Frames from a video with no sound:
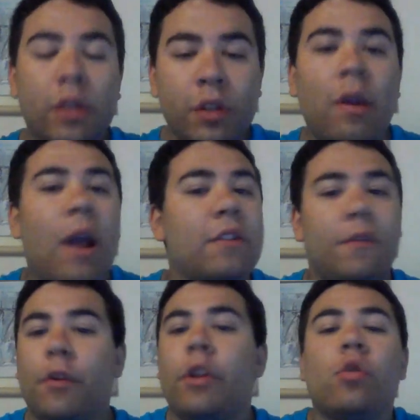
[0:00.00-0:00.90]
You guys are
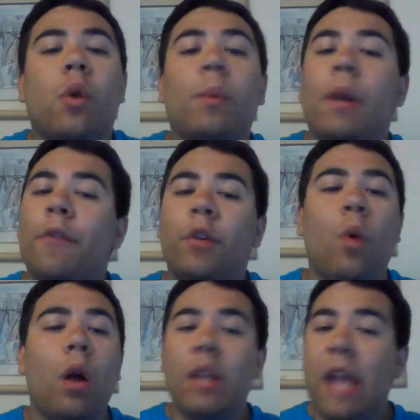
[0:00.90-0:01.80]
free to join whenever you
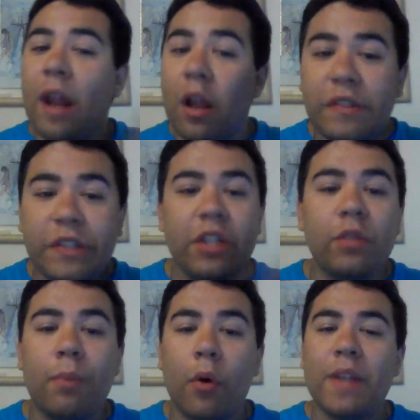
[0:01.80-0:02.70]
want. And I'll see
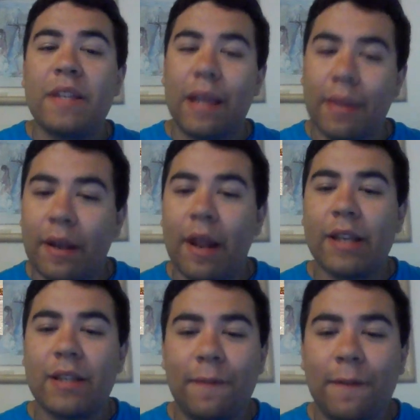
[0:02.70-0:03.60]
you boys in the
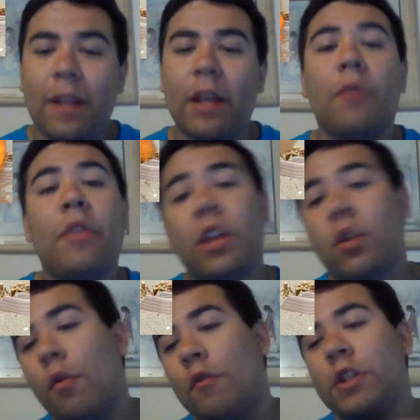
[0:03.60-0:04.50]
next video. Thank
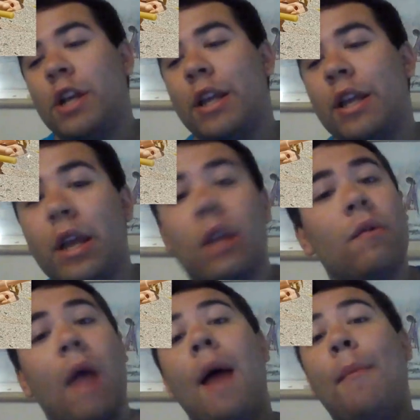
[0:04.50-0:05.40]
you all for checking
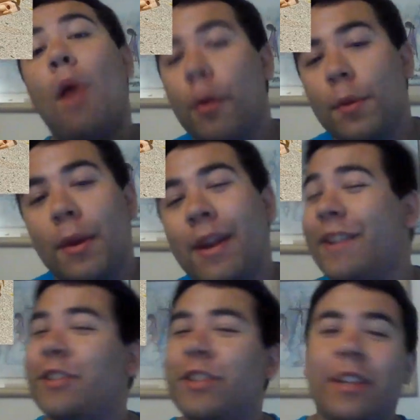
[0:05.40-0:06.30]
in. I'm Army Men
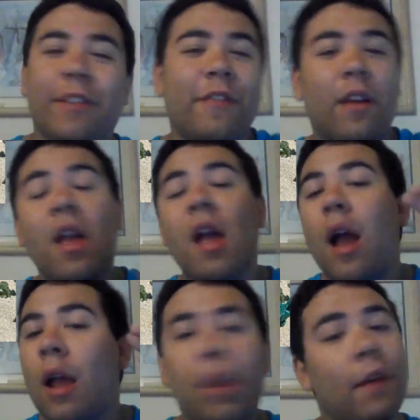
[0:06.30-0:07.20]
Initiative.
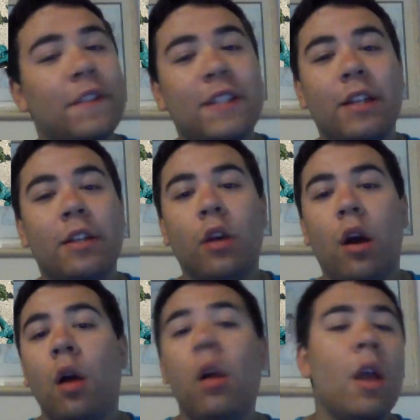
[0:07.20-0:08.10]
I love seeing you
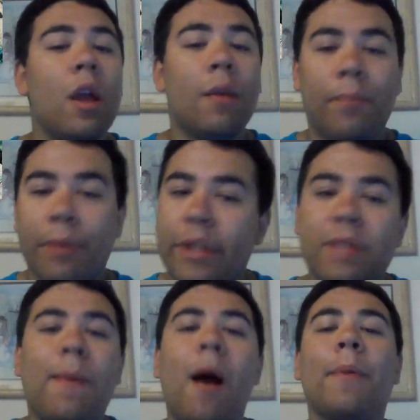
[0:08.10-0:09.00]
all. Please
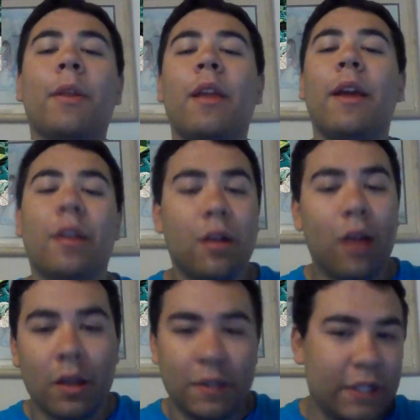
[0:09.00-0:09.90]
pop in later.
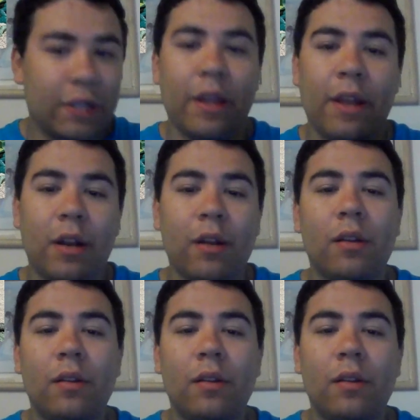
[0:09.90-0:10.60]
I'll see you later.